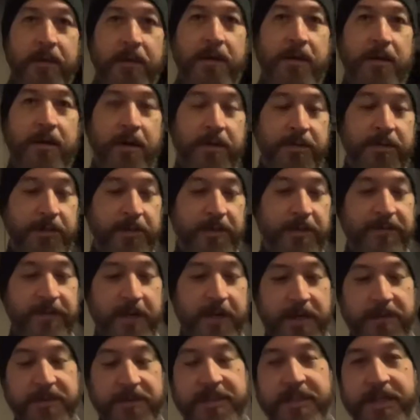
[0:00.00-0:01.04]
On to the
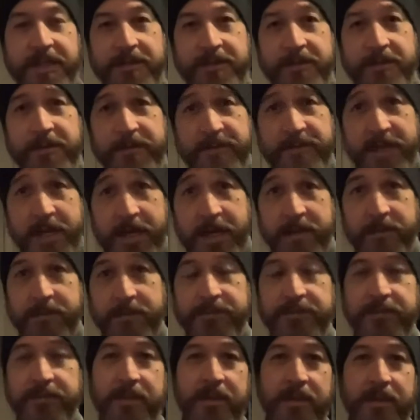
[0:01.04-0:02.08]
final stages of that
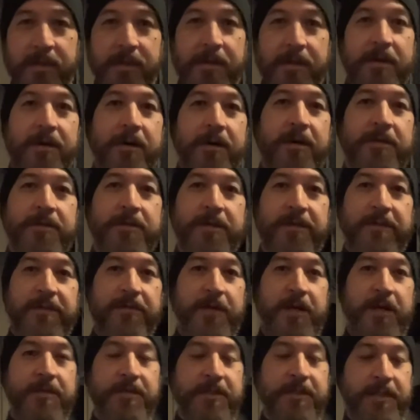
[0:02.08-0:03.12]

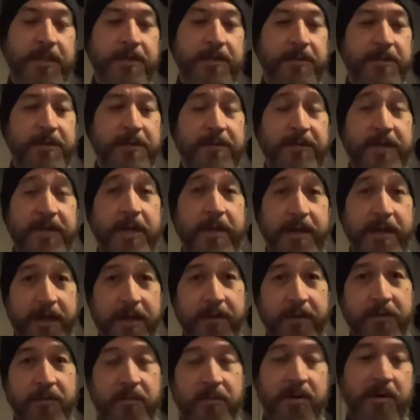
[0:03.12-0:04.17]

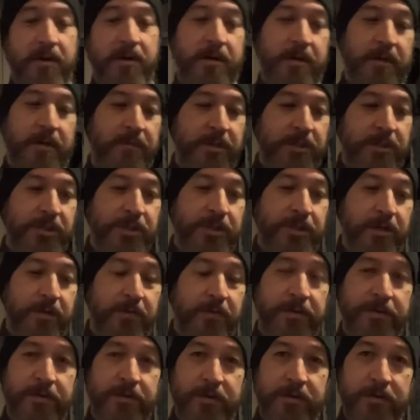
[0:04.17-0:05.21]
handlebar, and I'm going to share
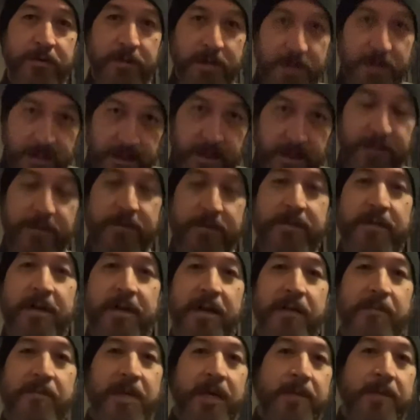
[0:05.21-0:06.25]
with you another
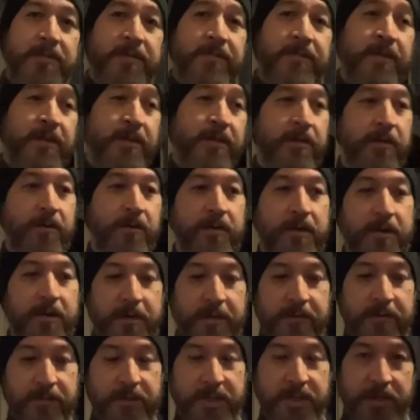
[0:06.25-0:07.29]
time-lapse video of
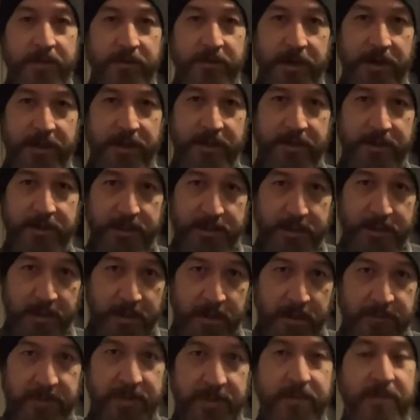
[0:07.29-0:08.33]
me grinding the
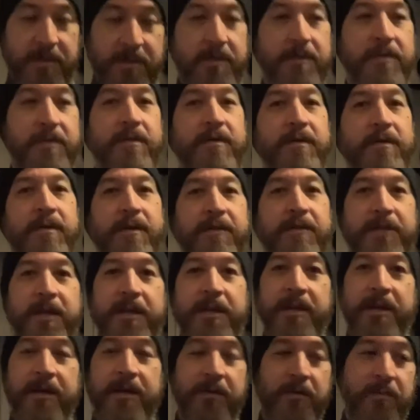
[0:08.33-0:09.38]
tops of that
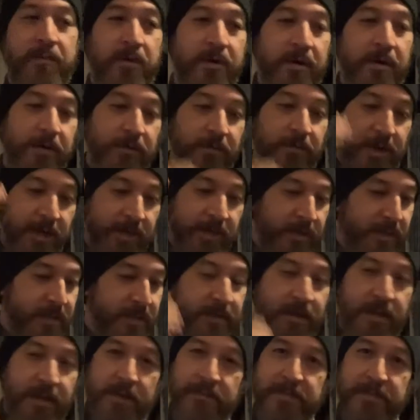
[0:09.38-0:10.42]
handlebar. Grinding the
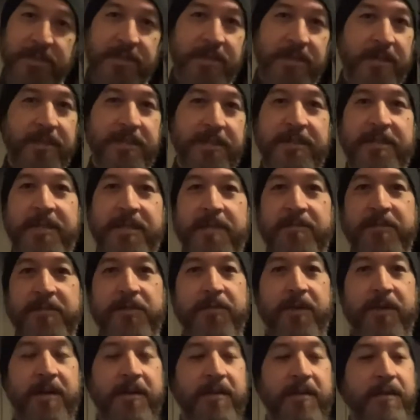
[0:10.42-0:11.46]
top is not the same as
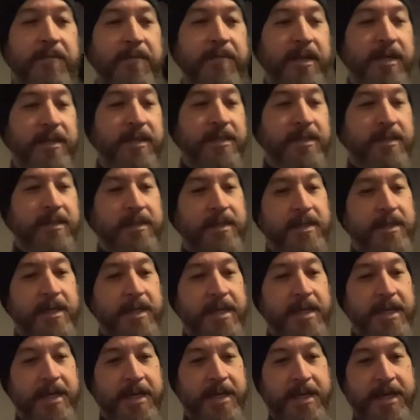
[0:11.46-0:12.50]
grinding the base.
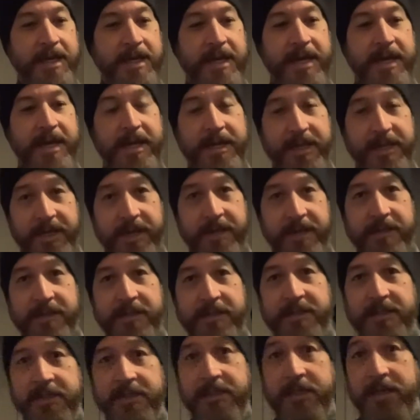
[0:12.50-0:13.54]
And again, this
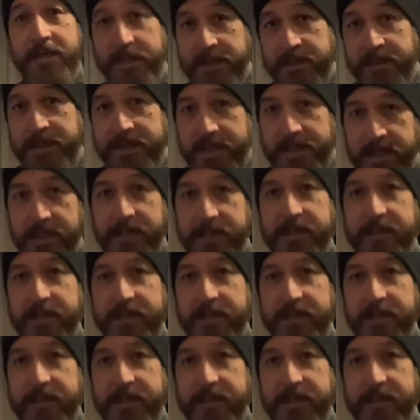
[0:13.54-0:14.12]
is uncut.